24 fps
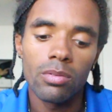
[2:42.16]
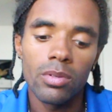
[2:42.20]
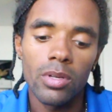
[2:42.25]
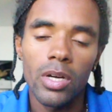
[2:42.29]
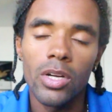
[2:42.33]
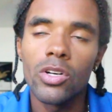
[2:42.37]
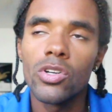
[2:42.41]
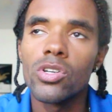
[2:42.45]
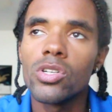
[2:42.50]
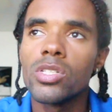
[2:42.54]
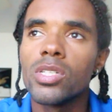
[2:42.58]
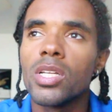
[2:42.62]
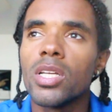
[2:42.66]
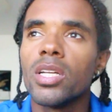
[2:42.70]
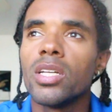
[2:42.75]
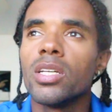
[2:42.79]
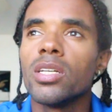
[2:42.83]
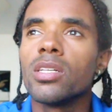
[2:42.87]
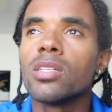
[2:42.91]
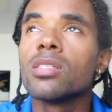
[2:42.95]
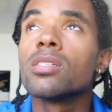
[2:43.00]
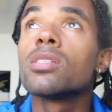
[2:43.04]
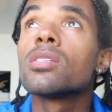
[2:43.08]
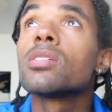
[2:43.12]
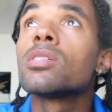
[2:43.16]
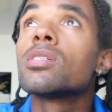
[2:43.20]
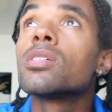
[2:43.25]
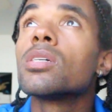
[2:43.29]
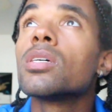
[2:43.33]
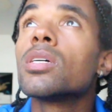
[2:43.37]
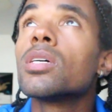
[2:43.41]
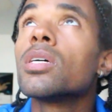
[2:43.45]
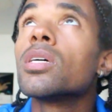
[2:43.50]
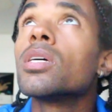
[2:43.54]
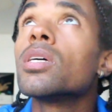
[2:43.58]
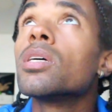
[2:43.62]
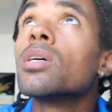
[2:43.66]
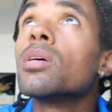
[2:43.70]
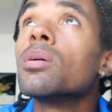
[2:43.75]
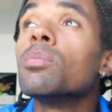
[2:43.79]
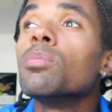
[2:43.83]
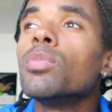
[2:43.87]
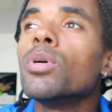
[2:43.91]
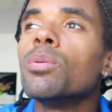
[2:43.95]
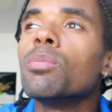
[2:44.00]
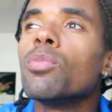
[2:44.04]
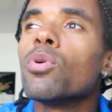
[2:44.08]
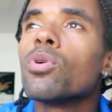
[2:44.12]
understandings,
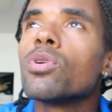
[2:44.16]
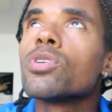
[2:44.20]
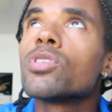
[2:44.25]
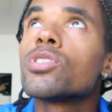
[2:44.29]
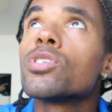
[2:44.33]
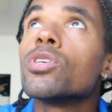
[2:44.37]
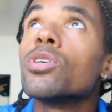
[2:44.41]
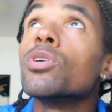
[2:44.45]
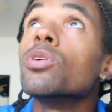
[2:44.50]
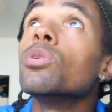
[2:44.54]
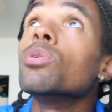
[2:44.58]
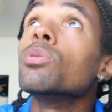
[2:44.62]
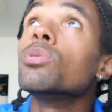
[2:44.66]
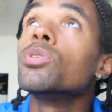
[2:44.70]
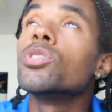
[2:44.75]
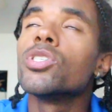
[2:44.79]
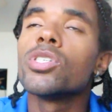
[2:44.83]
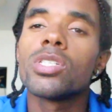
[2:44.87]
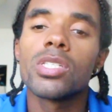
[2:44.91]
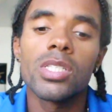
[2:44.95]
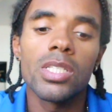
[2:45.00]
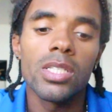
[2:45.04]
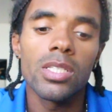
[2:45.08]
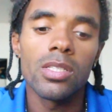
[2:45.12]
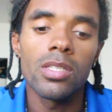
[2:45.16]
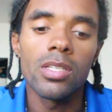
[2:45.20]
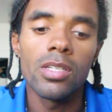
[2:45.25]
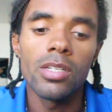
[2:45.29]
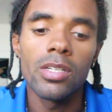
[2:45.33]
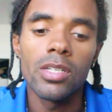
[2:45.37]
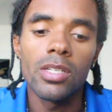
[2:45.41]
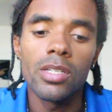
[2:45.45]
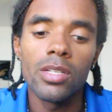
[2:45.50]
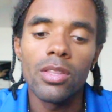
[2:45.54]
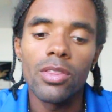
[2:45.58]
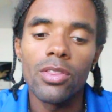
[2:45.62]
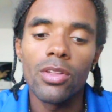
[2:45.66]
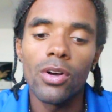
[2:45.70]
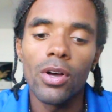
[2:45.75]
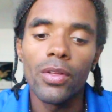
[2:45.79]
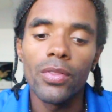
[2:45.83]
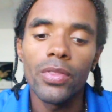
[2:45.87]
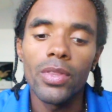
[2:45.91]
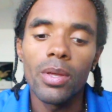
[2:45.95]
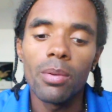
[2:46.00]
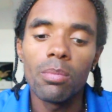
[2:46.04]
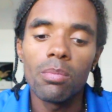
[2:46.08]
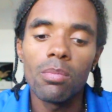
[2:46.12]
but more so just the
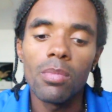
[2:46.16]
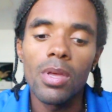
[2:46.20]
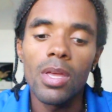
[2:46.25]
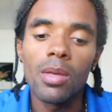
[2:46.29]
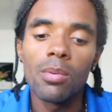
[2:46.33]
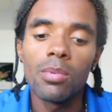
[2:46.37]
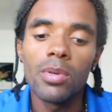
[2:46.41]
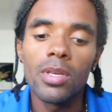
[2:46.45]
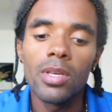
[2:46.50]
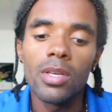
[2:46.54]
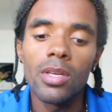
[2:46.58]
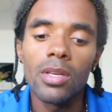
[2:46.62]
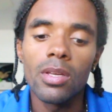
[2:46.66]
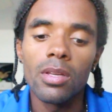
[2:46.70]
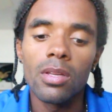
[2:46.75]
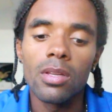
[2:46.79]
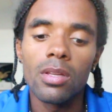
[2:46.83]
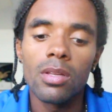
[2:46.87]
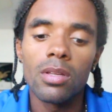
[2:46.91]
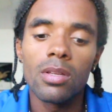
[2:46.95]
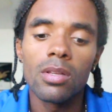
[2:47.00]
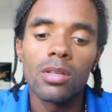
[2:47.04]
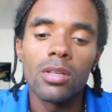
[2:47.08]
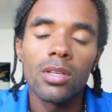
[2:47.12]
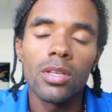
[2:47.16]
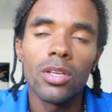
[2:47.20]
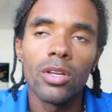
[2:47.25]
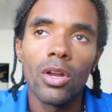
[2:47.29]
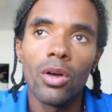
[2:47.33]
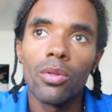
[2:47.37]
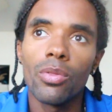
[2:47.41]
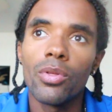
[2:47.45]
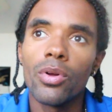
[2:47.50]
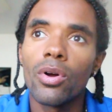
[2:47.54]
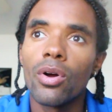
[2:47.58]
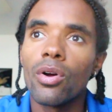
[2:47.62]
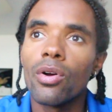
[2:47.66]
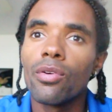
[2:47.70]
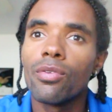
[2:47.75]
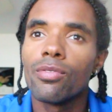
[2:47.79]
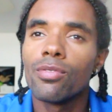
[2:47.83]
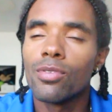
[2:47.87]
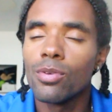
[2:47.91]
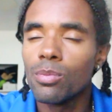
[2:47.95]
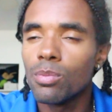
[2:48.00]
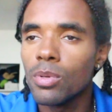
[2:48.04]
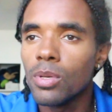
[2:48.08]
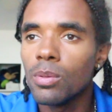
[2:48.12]
thought that maybe there are a
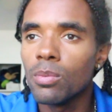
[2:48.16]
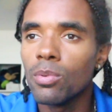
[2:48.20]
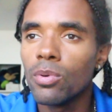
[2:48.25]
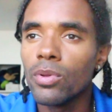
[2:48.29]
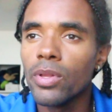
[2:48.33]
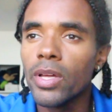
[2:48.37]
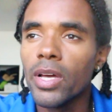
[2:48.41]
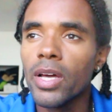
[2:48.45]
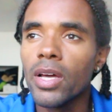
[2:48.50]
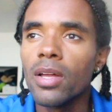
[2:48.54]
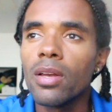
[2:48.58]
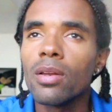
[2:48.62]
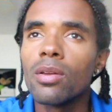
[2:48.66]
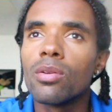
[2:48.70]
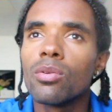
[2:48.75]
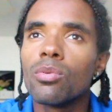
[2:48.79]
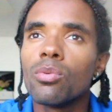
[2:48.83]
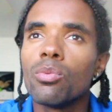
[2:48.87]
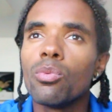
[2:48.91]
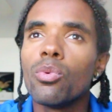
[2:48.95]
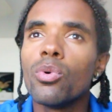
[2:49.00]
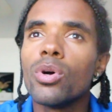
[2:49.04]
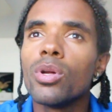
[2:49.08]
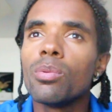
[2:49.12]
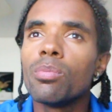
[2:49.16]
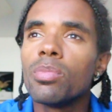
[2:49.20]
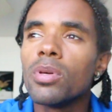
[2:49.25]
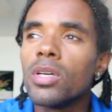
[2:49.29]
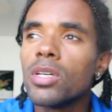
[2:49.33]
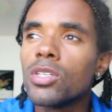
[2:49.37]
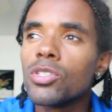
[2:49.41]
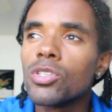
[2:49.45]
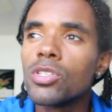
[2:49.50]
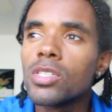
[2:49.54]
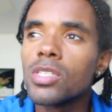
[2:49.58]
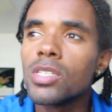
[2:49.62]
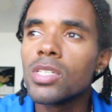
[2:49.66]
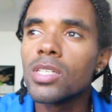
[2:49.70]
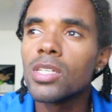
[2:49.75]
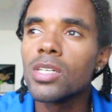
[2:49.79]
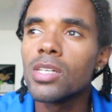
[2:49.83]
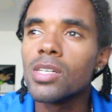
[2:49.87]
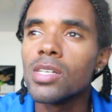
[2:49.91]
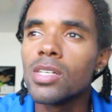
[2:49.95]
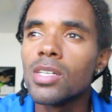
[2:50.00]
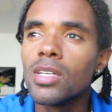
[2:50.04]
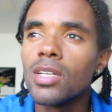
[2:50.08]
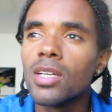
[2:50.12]
few people that would be
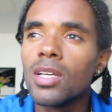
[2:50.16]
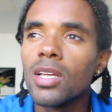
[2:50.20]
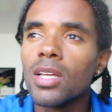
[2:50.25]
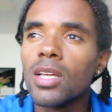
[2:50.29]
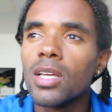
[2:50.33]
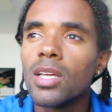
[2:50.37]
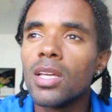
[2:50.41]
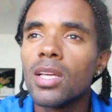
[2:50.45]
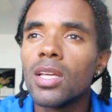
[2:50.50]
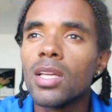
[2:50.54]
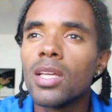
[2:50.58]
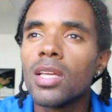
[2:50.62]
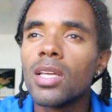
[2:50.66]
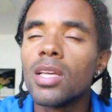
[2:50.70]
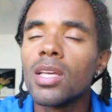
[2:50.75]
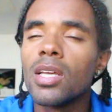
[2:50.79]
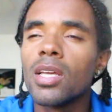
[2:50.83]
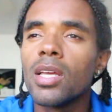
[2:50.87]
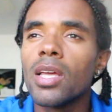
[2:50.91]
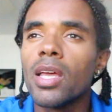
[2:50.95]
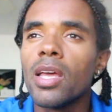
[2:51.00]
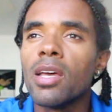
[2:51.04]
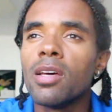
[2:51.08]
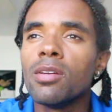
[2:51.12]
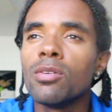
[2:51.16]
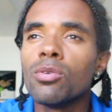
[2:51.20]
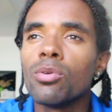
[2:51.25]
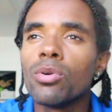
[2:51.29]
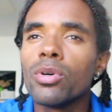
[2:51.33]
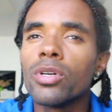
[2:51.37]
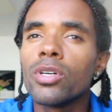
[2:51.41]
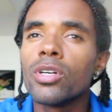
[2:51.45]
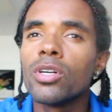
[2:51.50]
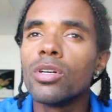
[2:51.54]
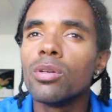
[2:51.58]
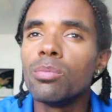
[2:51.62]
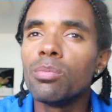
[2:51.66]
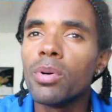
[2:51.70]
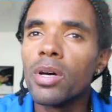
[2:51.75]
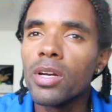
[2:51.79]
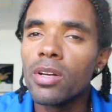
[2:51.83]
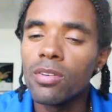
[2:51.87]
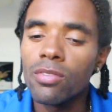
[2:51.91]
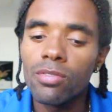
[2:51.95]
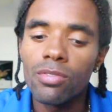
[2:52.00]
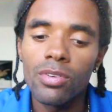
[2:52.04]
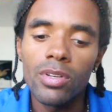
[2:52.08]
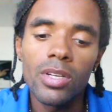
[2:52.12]
interested and or could
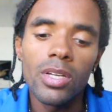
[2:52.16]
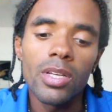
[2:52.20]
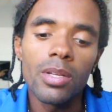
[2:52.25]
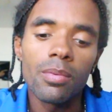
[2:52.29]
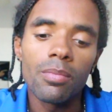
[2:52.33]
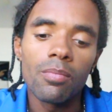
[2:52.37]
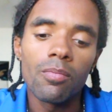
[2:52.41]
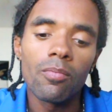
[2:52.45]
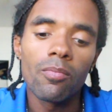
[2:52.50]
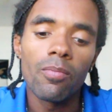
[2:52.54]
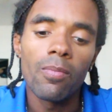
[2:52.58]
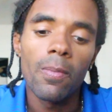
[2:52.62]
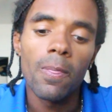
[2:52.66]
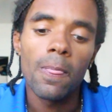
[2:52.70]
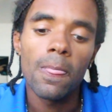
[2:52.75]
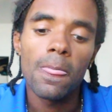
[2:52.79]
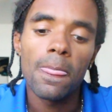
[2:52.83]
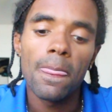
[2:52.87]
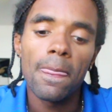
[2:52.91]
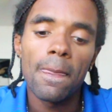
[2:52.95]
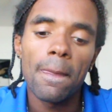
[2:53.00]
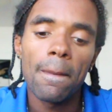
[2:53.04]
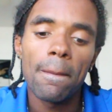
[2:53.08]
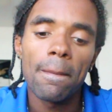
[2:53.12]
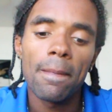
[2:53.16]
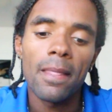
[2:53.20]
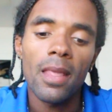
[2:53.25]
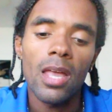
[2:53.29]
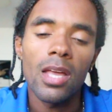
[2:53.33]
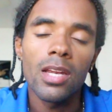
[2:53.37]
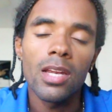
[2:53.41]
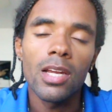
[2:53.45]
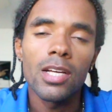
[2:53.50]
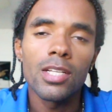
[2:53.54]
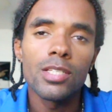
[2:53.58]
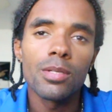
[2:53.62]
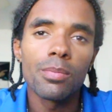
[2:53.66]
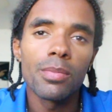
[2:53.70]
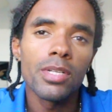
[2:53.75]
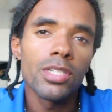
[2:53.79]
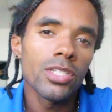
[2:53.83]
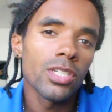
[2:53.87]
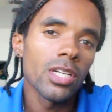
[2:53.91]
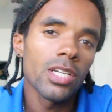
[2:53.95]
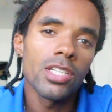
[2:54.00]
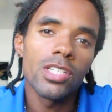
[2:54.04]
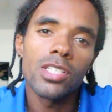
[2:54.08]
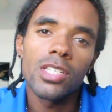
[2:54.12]
benefit. And not to
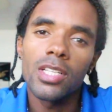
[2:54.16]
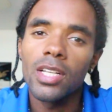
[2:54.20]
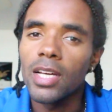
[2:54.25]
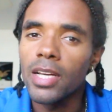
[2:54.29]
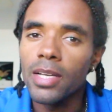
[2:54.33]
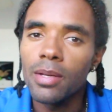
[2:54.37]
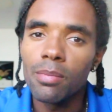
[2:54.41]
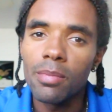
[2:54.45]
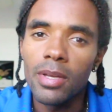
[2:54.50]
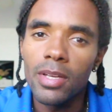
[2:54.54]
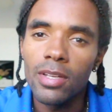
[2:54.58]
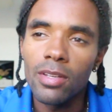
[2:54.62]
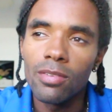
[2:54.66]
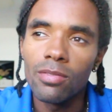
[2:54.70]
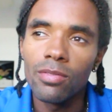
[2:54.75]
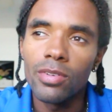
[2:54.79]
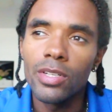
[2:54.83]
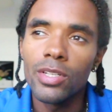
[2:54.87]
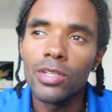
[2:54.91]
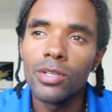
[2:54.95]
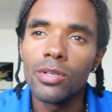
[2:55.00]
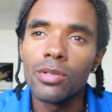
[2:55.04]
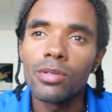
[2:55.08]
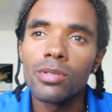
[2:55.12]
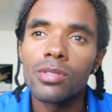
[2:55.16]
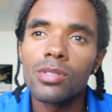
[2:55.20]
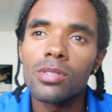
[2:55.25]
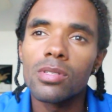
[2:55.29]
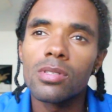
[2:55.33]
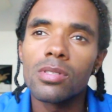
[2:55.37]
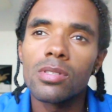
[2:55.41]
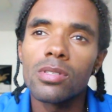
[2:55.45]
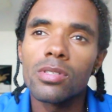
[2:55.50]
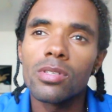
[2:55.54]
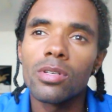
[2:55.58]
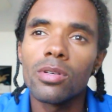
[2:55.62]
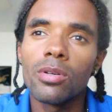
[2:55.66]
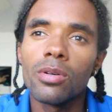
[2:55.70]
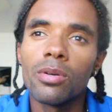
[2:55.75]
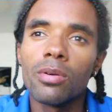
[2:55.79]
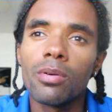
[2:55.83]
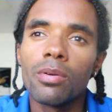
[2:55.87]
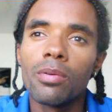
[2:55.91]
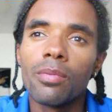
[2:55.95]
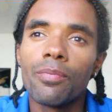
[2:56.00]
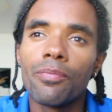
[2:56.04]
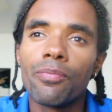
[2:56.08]
mention, I just like making videos, so